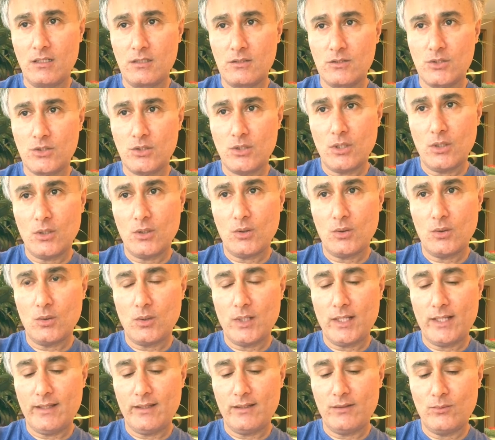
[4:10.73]

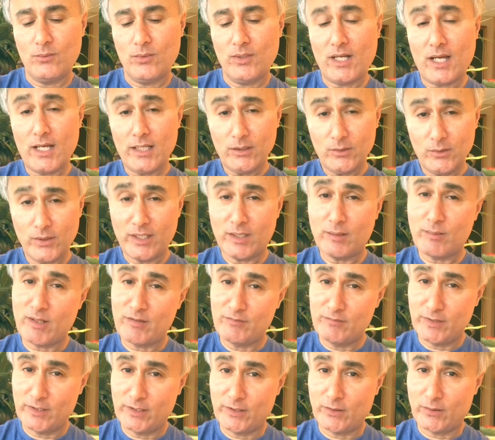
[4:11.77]
So when I look at my
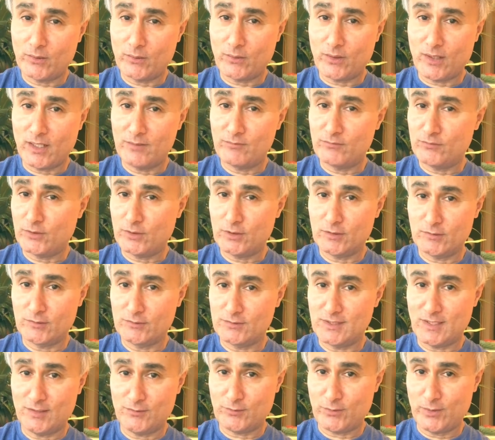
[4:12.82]
video, I'm full of
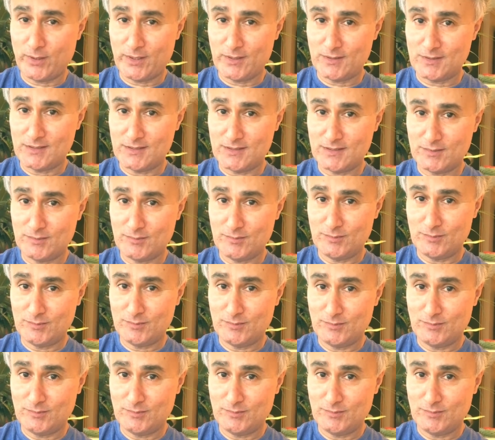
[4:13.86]
self-criticism.